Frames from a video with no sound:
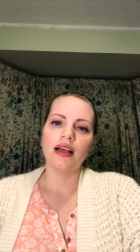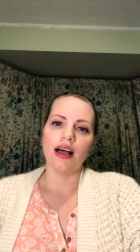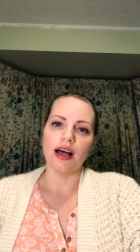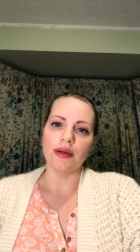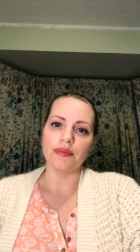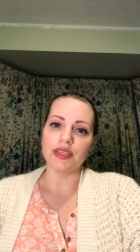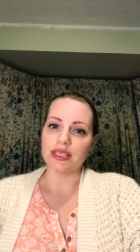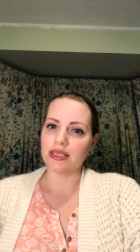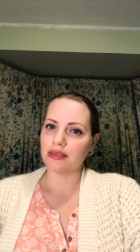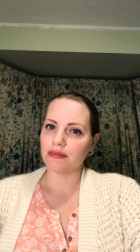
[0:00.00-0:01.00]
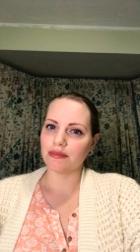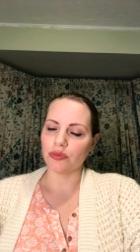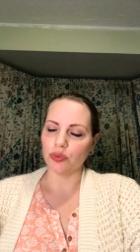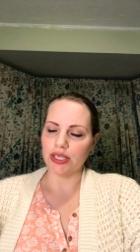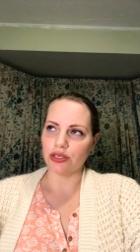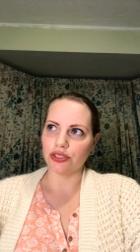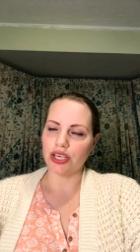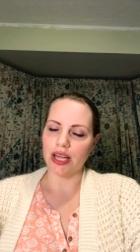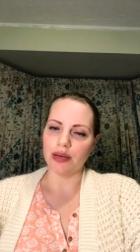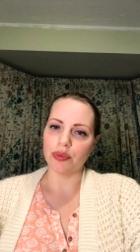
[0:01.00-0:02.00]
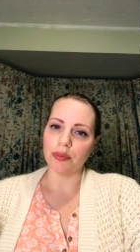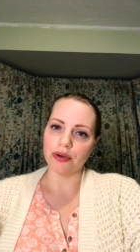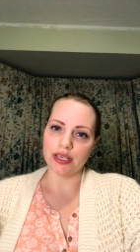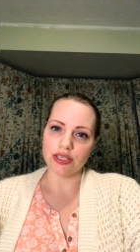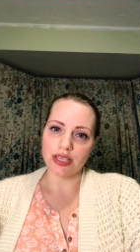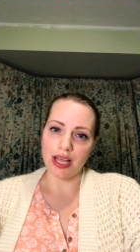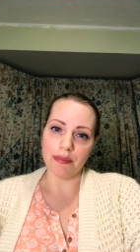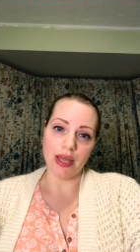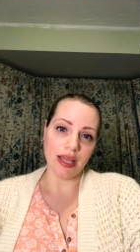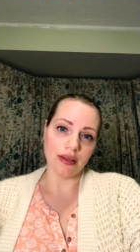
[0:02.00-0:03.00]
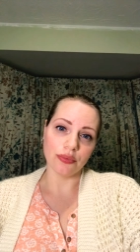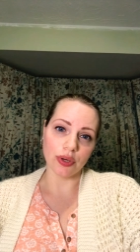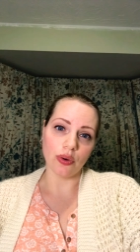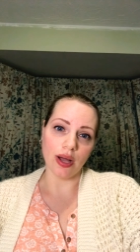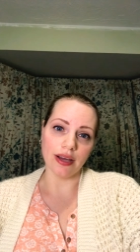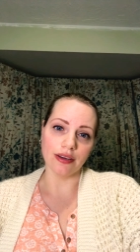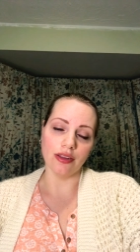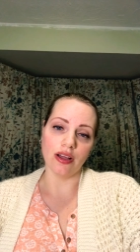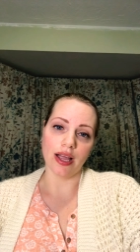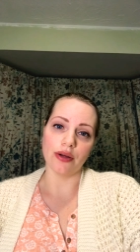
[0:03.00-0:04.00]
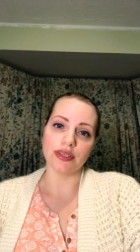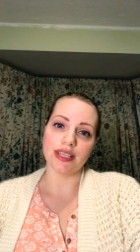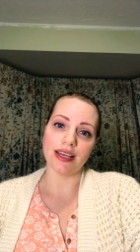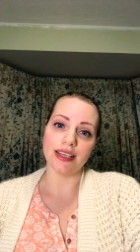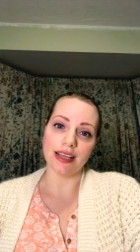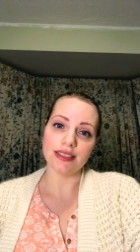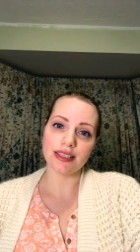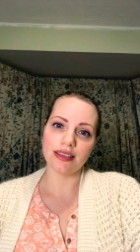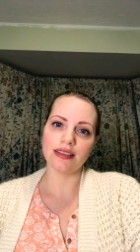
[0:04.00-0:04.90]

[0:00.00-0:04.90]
This research and preparation time may require long hours at a desk.